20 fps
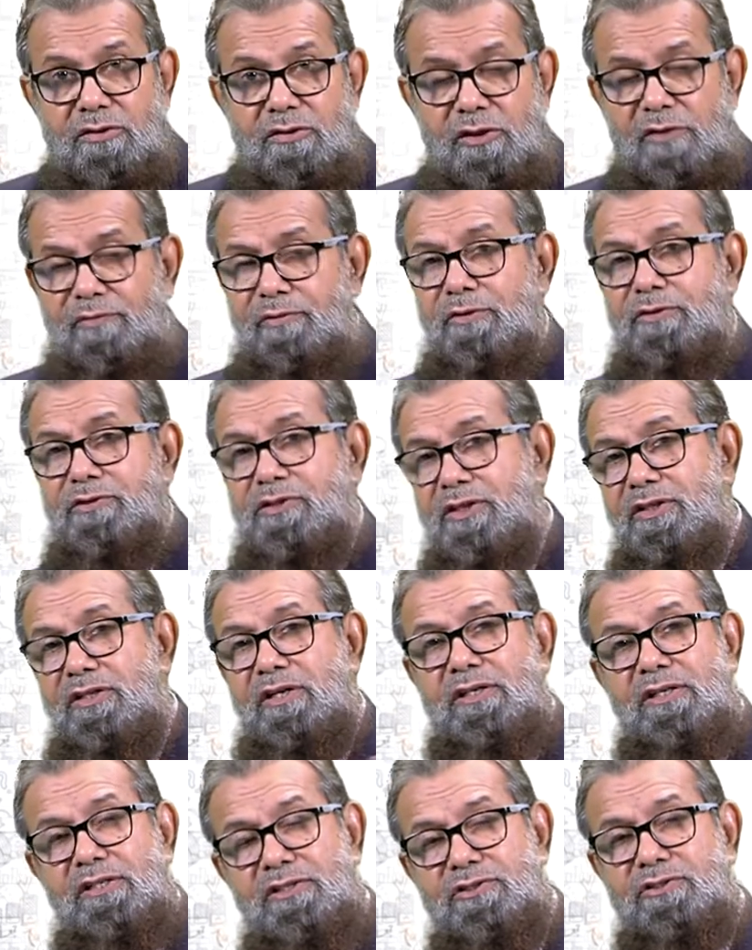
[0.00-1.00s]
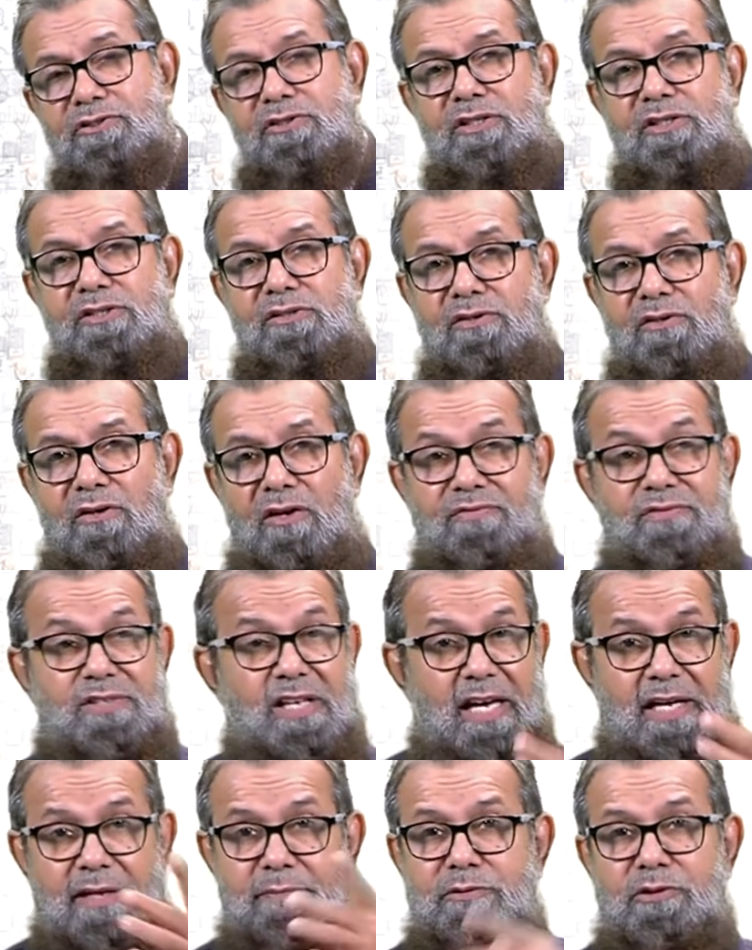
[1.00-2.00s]
If you see the history of
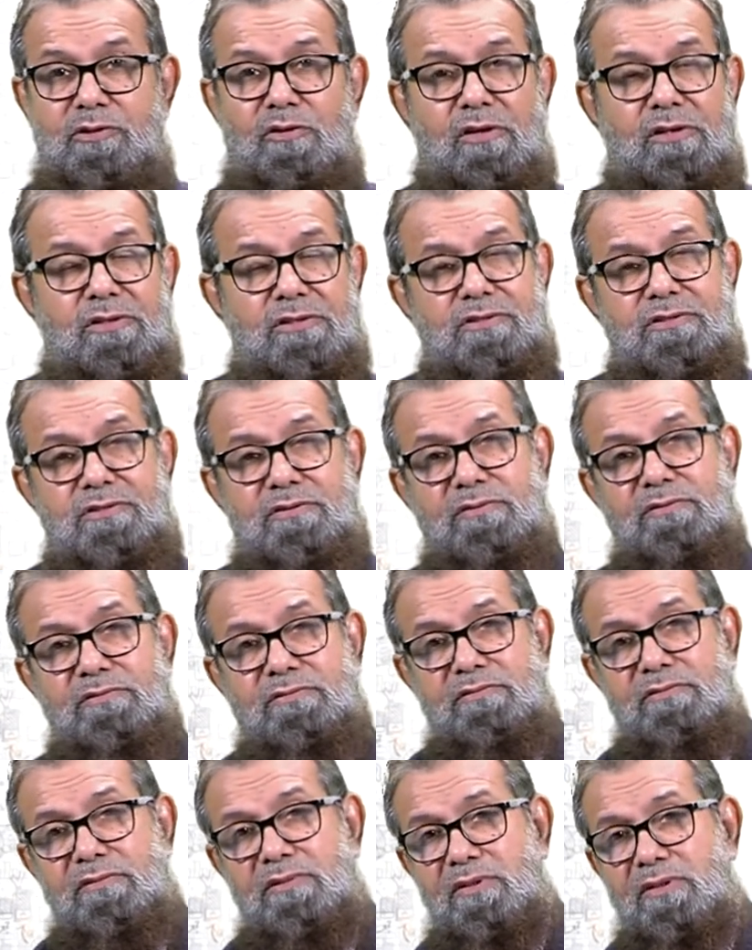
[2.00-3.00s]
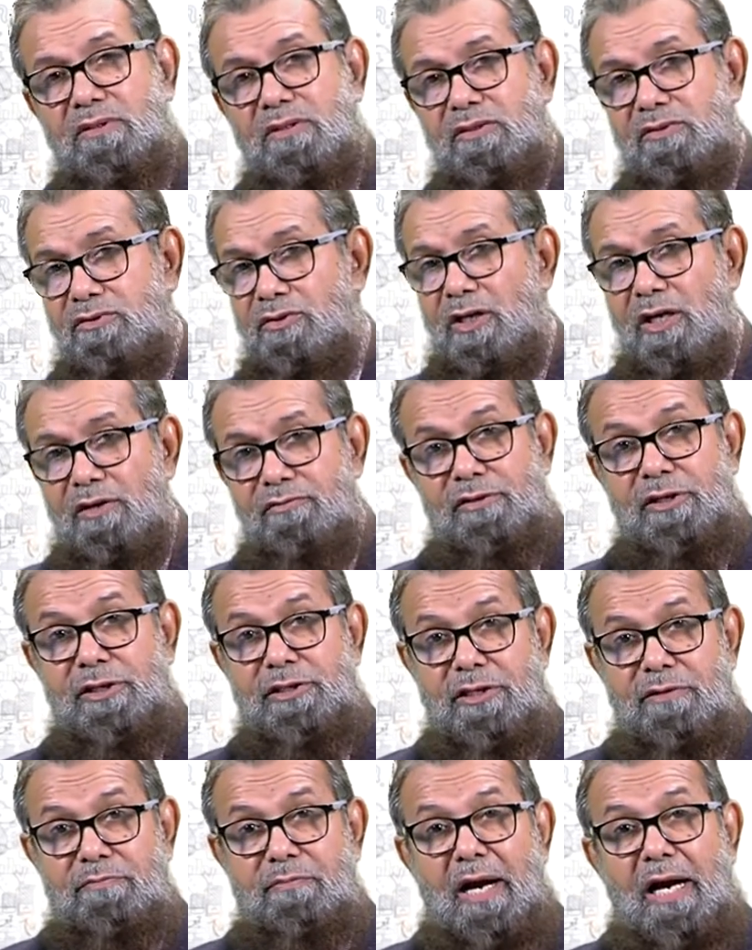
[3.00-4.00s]
the Arab scholars, they have
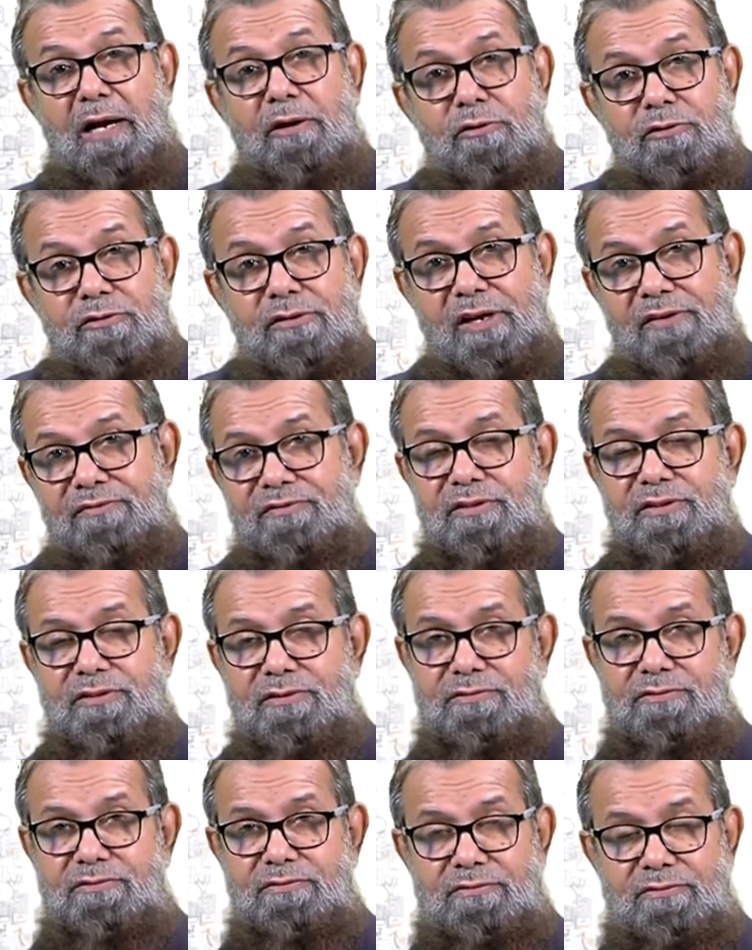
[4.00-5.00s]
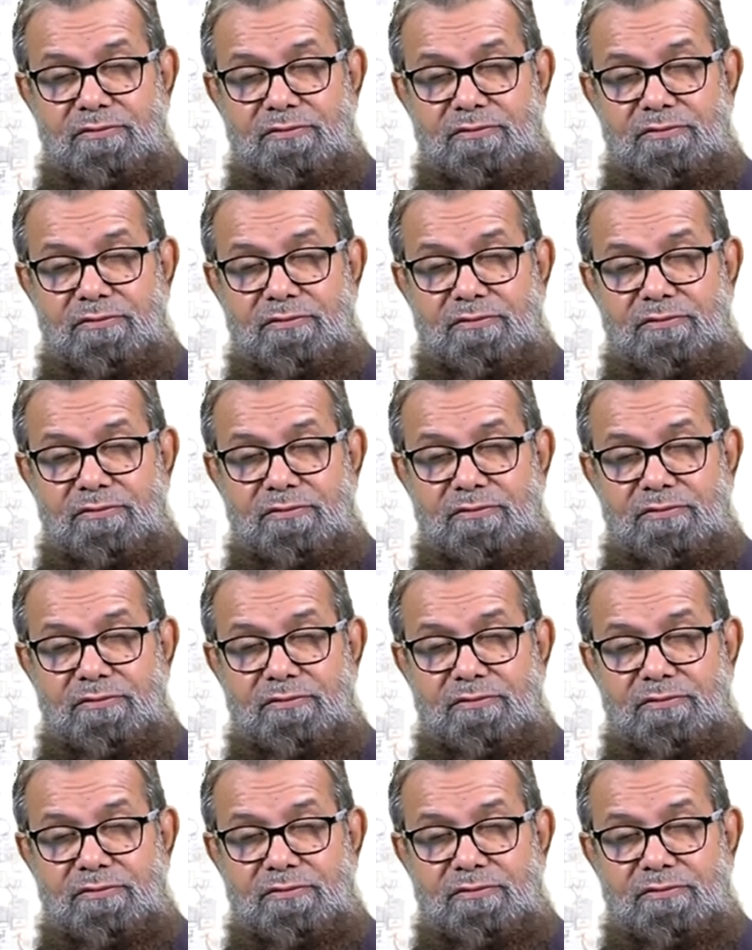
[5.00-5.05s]
written biographies